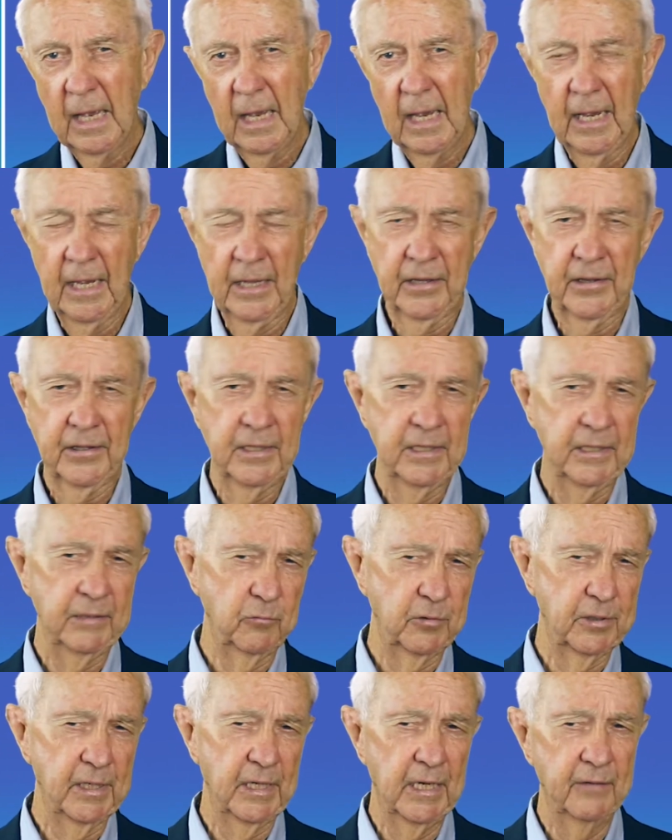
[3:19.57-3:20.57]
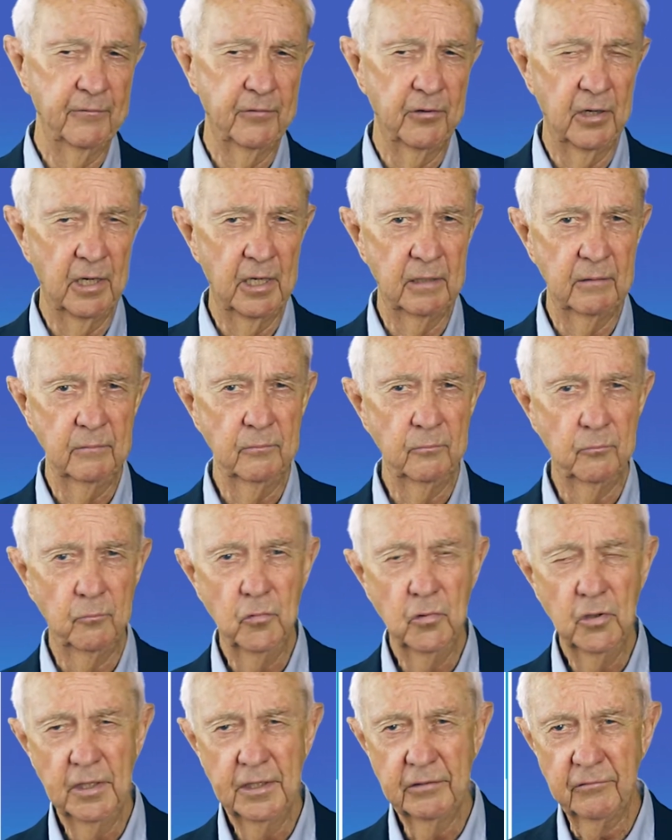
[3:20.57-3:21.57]
And then we have our
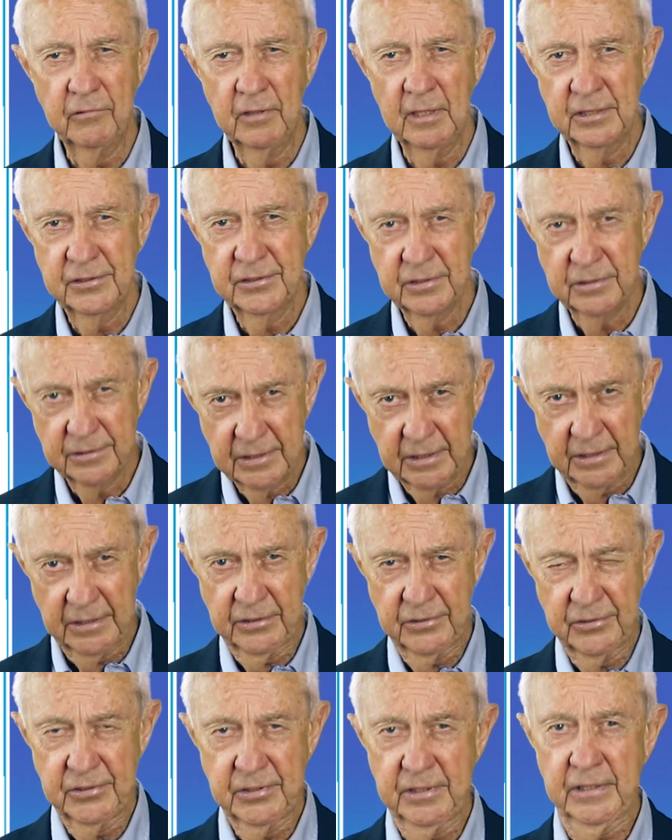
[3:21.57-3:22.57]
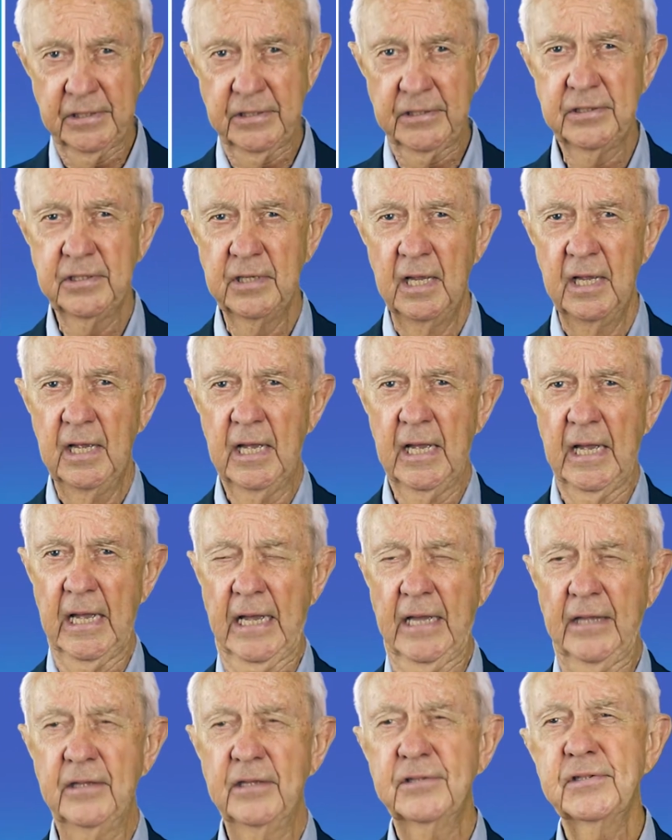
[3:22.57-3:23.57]
more than rational tendencies,
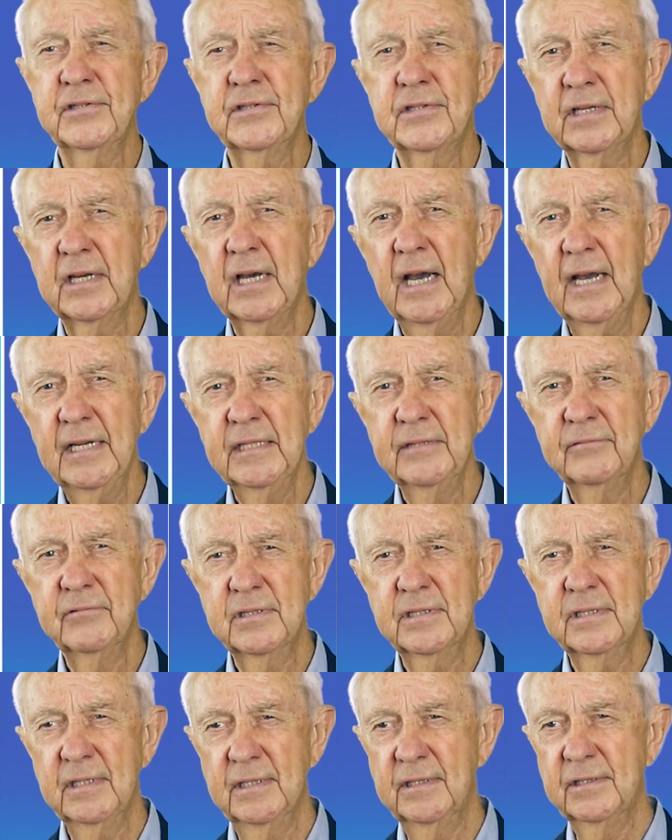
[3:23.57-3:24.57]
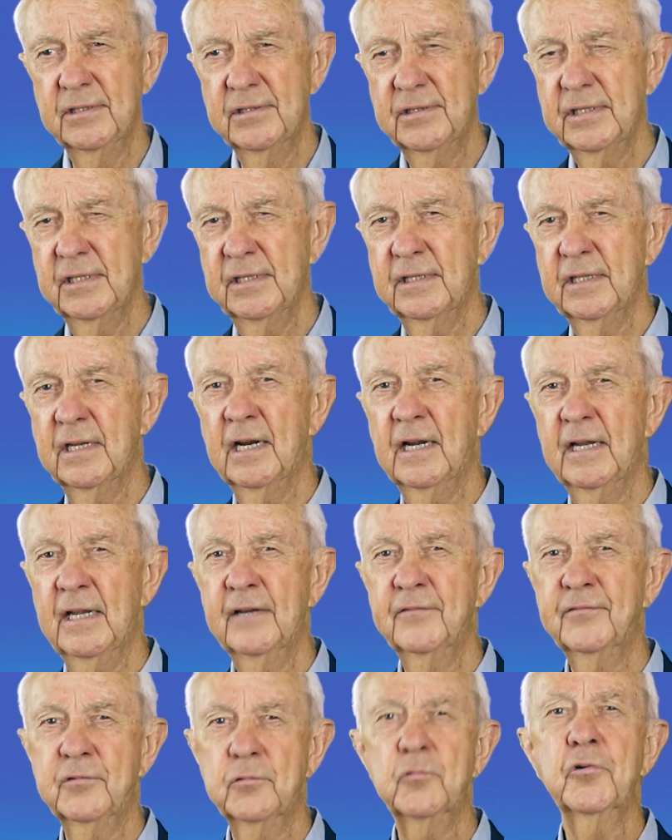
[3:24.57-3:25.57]
and this is the kind of a tendency that I
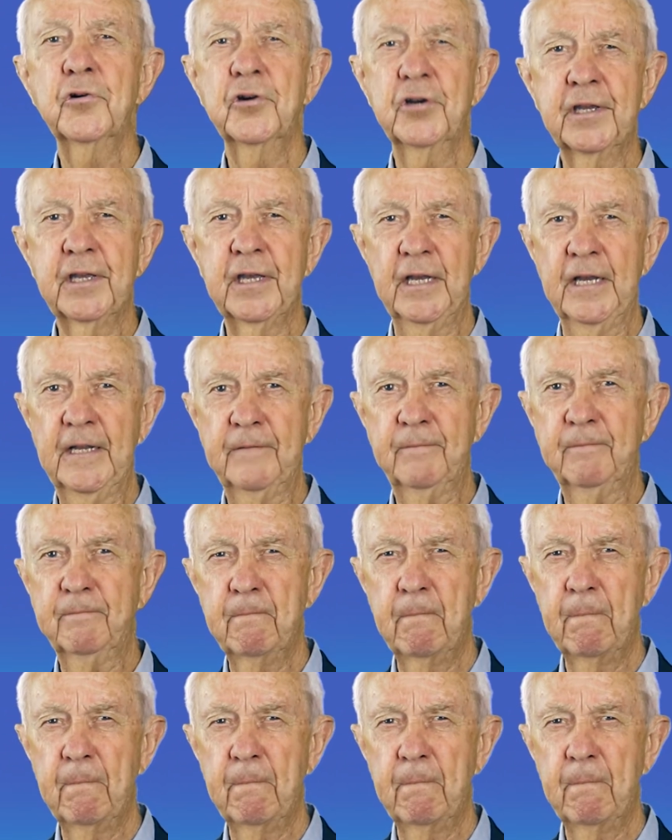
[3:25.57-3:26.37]
have to work at.